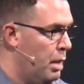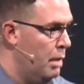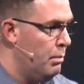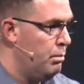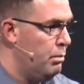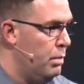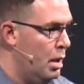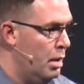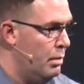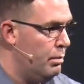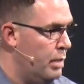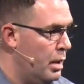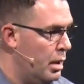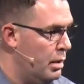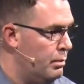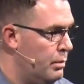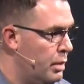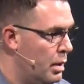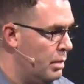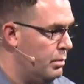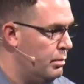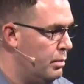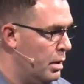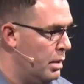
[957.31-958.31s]
Put, put, put,
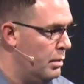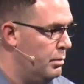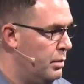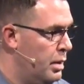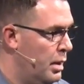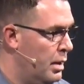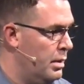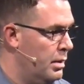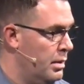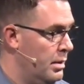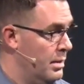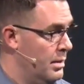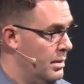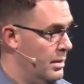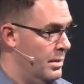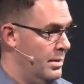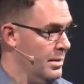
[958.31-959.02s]
put, put, put.